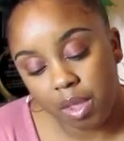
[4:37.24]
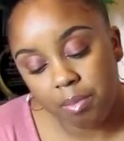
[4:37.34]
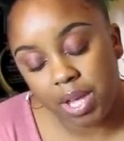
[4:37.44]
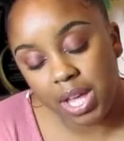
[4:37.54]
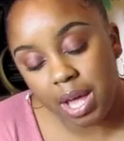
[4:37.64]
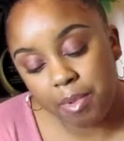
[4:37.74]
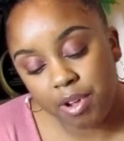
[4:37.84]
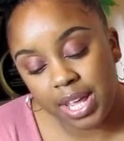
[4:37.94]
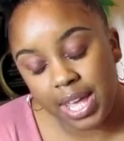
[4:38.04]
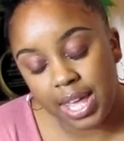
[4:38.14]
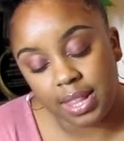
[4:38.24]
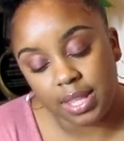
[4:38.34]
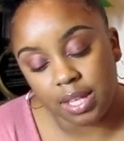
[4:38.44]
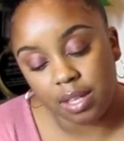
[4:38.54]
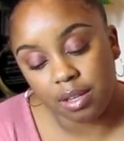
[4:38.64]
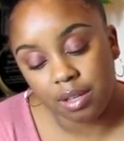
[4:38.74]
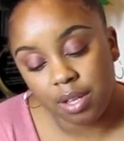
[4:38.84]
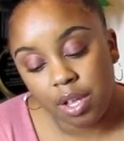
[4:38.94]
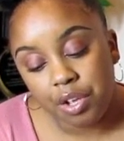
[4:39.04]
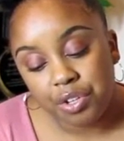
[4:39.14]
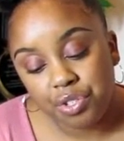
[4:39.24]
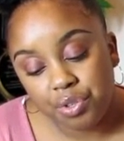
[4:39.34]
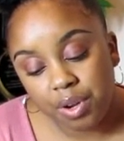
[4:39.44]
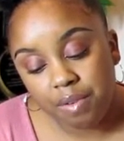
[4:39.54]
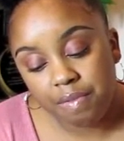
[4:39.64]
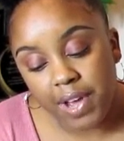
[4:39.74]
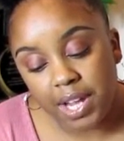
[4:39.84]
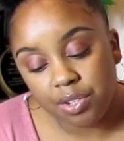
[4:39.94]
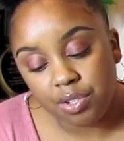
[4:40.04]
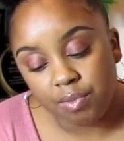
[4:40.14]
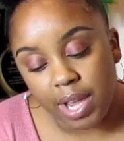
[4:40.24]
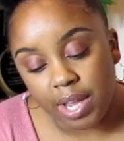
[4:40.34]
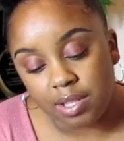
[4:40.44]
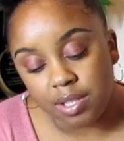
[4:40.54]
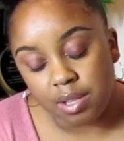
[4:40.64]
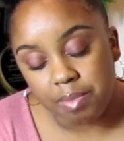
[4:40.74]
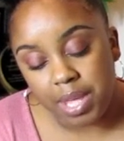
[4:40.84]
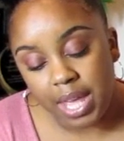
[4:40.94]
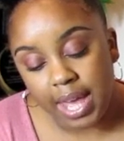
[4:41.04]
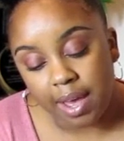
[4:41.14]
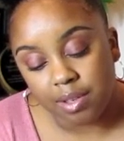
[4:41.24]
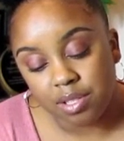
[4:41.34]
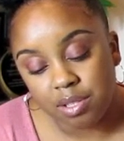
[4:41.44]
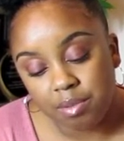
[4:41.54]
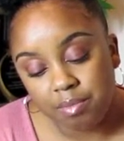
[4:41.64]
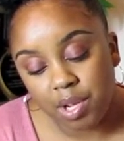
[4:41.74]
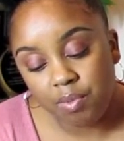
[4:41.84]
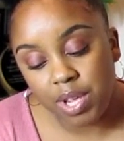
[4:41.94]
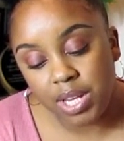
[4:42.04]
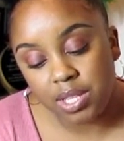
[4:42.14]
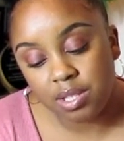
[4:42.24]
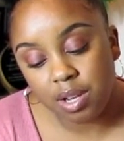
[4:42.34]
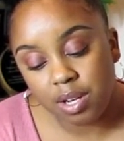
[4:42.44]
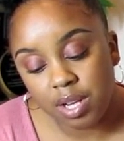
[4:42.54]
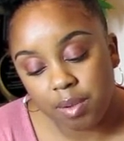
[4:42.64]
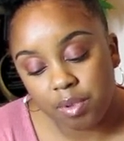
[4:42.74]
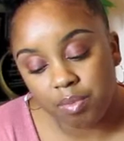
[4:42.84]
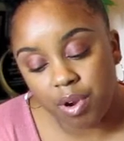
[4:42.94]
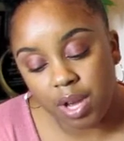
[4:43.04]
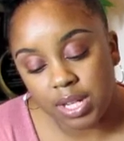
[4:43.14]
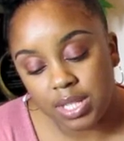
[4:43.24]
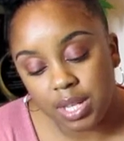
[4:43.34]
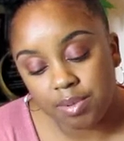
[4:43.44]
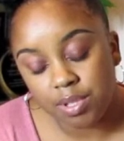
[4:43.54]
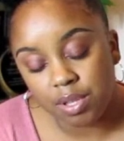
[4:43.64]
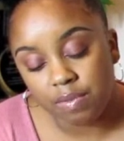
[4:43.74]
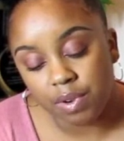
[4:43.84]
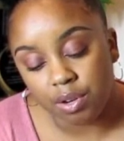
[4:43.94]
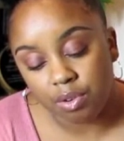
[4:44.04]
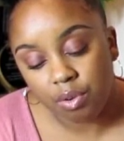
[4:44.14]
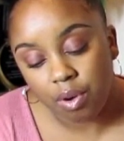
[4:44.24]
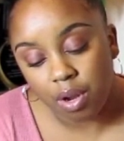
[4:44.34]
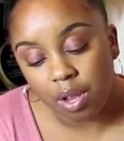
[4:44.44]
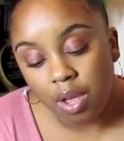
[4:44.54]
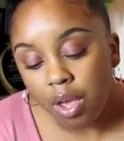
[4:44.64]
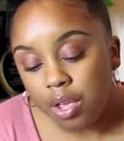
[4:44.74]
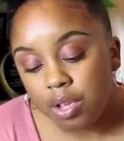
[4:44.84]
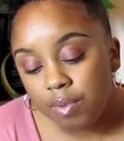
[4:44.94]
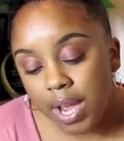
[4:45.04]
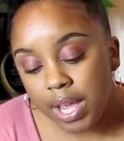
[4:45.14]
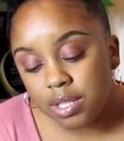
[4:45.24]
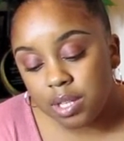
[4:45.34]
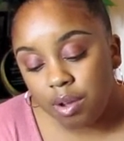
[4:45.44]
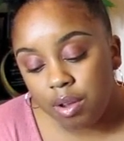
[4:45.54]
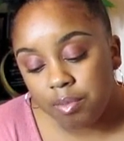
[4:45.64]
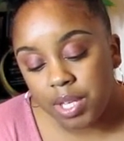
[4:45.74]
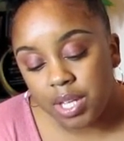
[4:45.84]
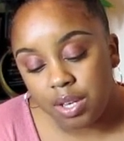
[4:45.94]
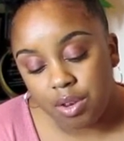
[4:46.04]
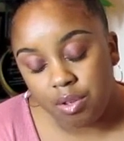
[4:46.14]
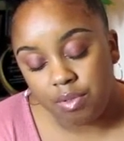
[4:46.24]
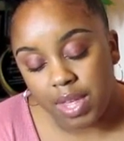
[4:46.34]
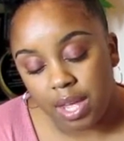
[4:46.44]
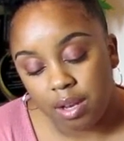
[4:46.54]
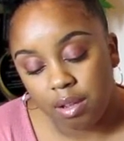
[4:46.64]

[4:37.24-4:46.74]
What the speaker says: But come on ahead then. Jordan followed Uriah to the big house, but when he started up the broad steps to the front door, Uriah told him he couldn't do that.